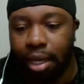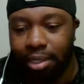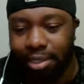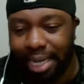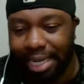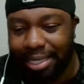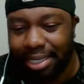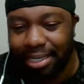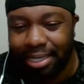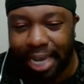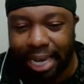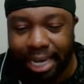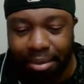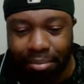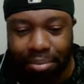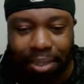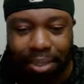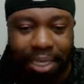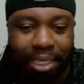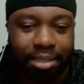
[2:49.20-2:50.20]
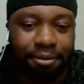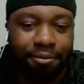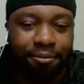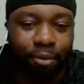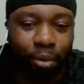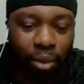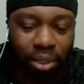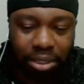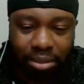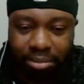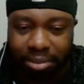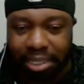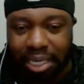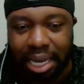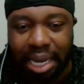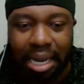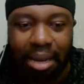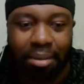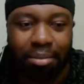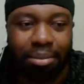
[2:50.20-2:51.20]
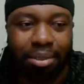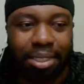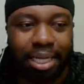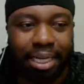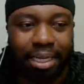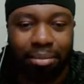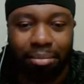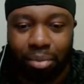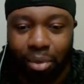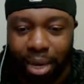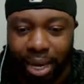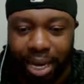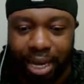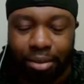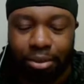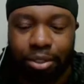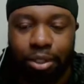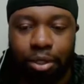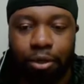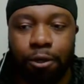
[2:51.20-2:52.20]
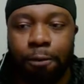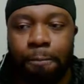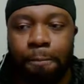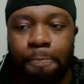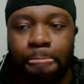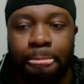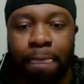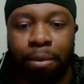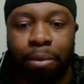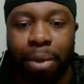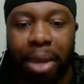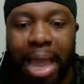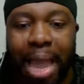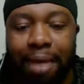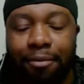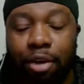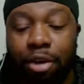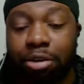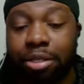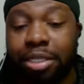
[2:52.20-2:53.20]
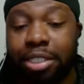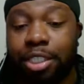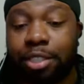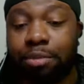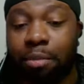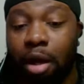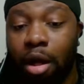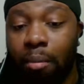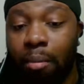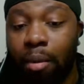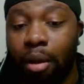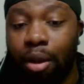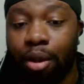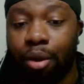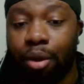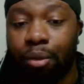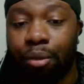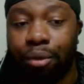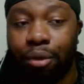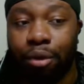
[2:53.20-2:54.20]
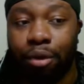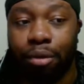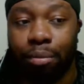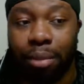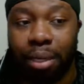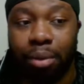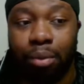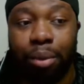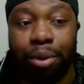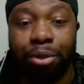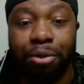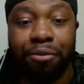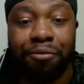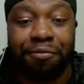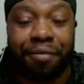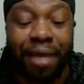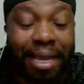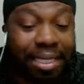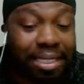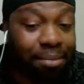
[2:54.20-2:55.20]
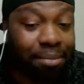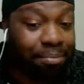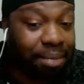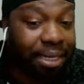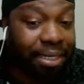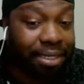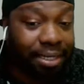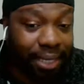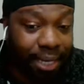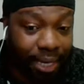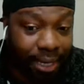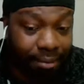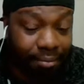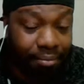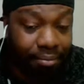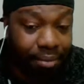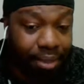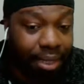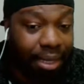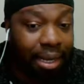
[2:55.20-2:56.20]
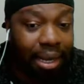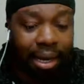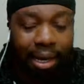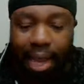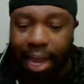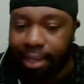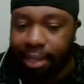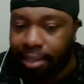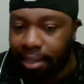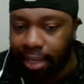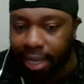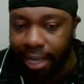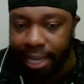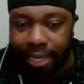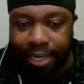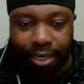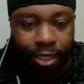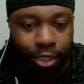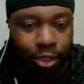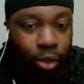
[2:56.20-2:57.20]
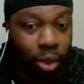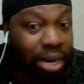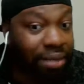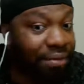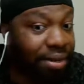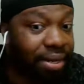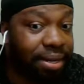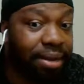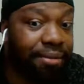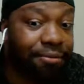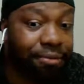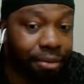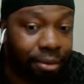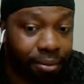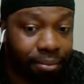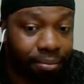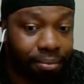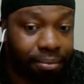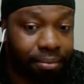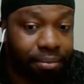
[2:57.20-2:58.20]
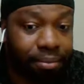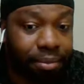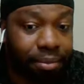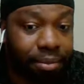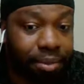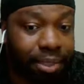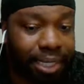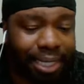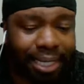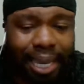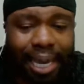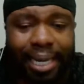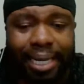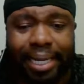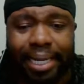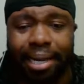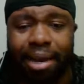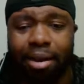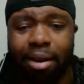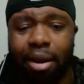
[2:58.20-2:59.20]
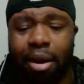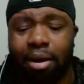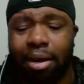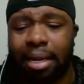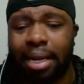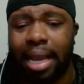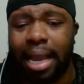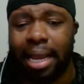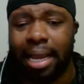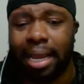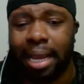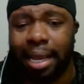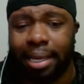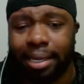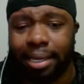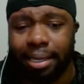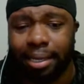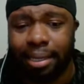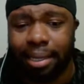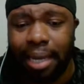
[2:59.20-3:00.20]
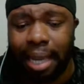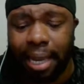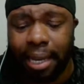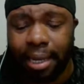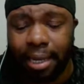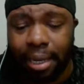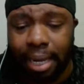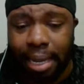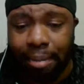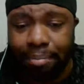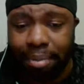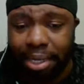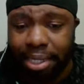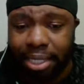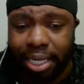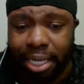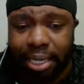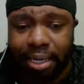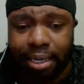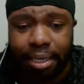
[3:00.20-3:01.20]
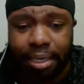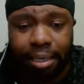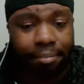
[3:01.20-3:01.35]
Jason Tatum plays the four sometimes, Jaylen Brown. So you have all this small ball going on, but when you face a big team like the Lakers or even Denver, can KD guard a guy like MPJ?